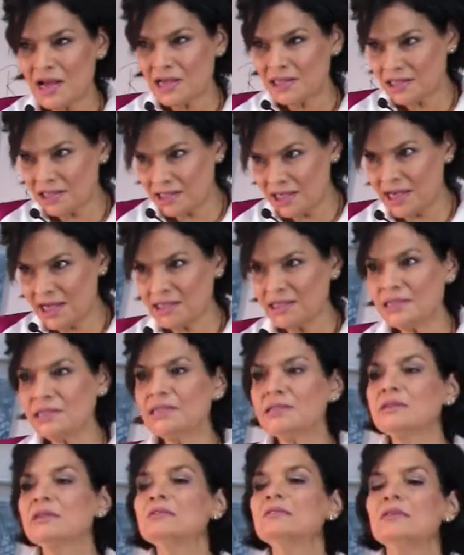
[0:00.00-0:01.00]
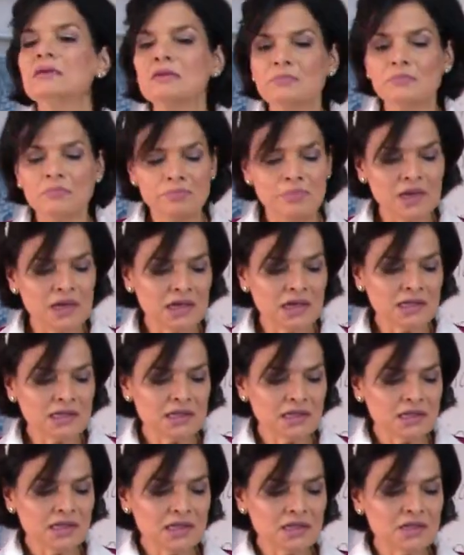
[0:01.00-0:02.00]
Past tense. Because
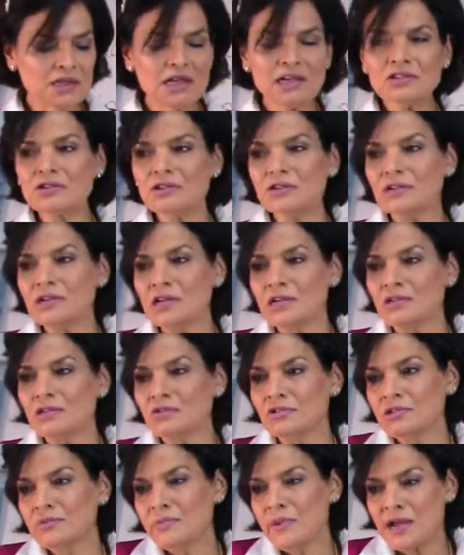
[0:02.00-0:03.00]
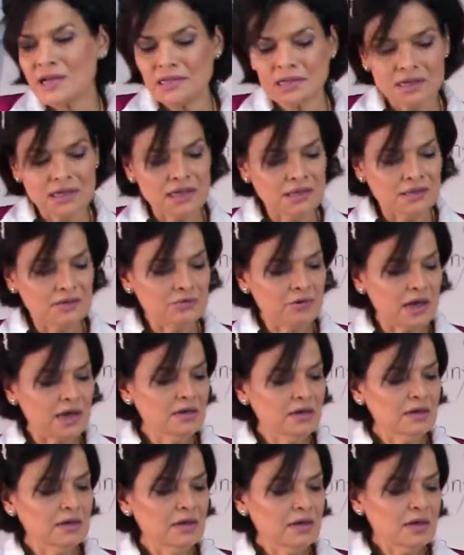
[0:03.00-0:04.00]
it says yesterday, so it's past tense,
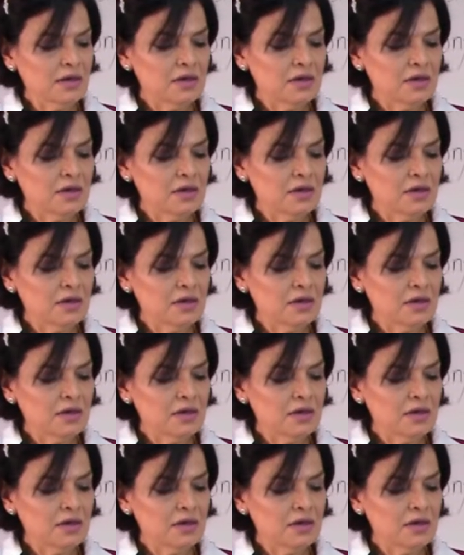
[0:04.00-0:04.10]
right?